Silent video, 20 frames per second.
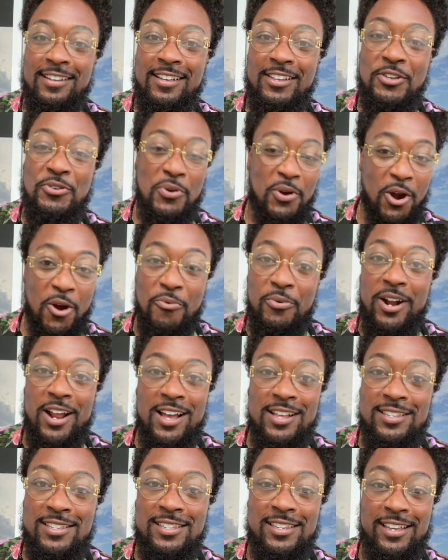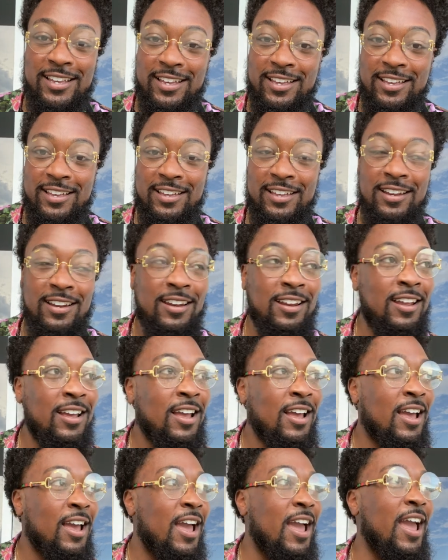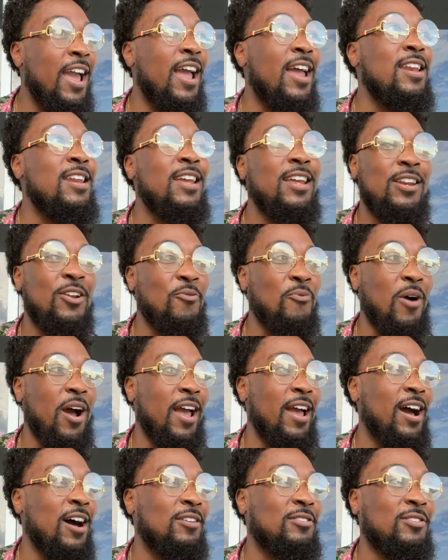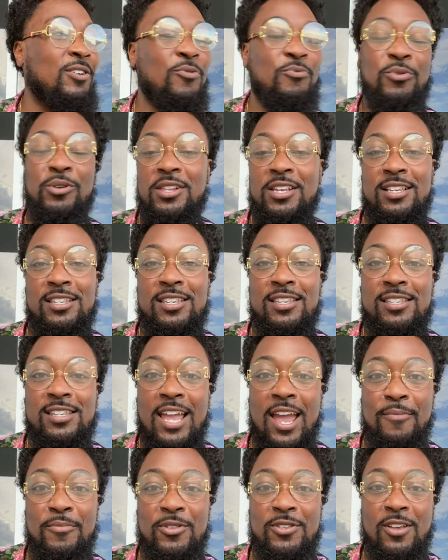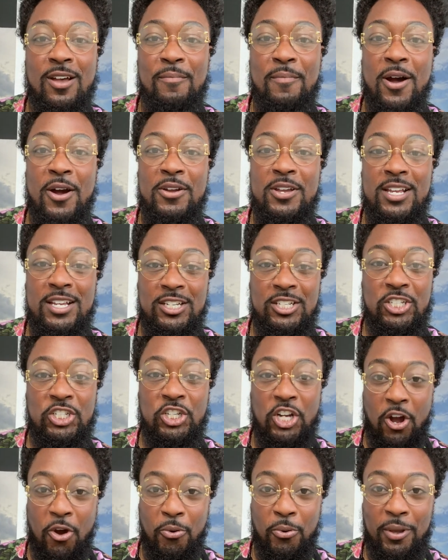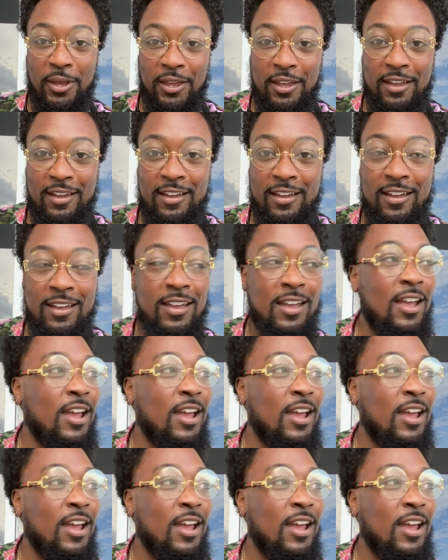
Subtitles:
You heard what I said. And then the White House going to release a statement talking about he's joking.